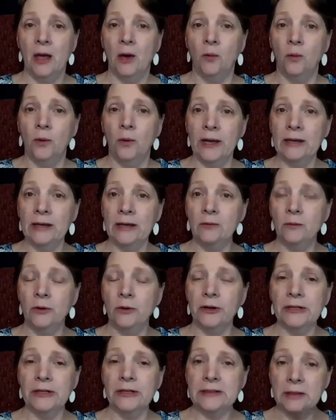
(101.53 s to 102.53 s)
When
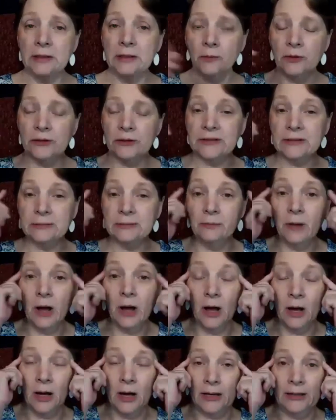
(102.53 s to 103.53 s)
we're in someone's
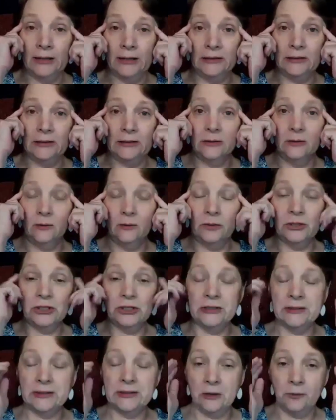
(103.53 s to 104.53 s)
mind, which
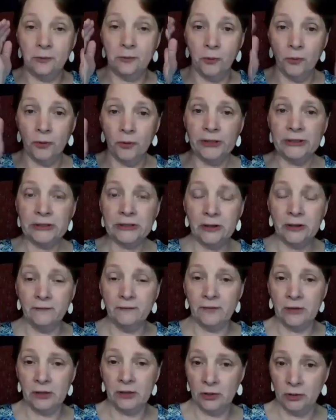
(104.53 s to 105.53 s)
is their point
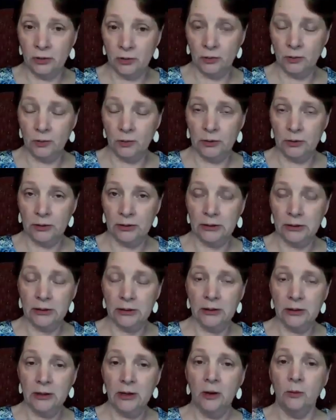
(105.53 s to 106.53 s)
of view,
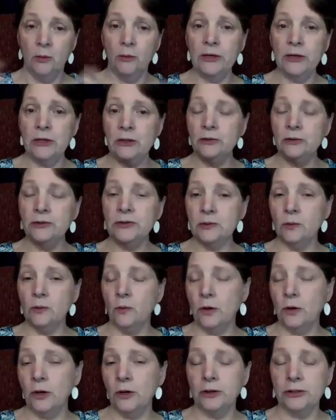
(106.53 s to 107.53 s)
we use
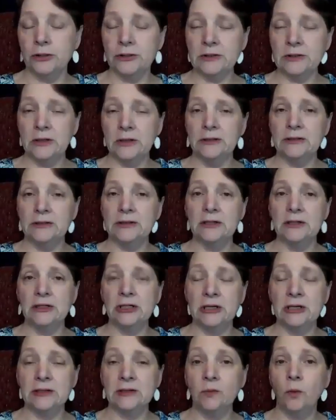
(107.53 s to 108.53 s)
words
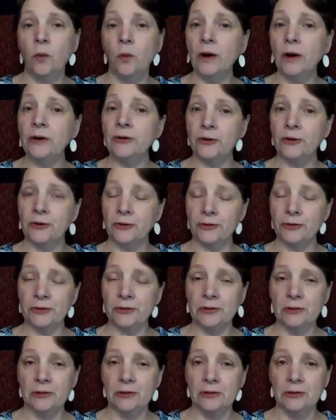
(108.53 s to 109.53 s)
such as wondered
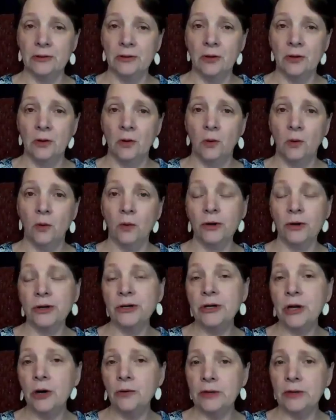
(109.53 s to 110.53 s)
or
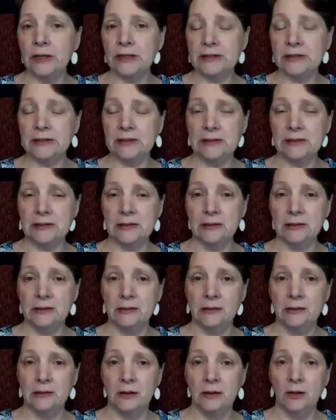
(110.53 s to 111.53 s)
noticed
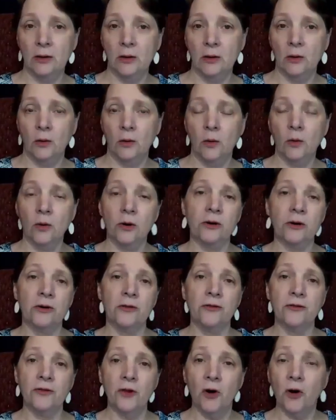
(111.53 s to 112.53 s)
or
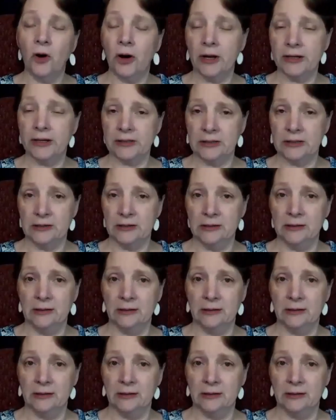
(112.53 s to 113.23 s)
thought.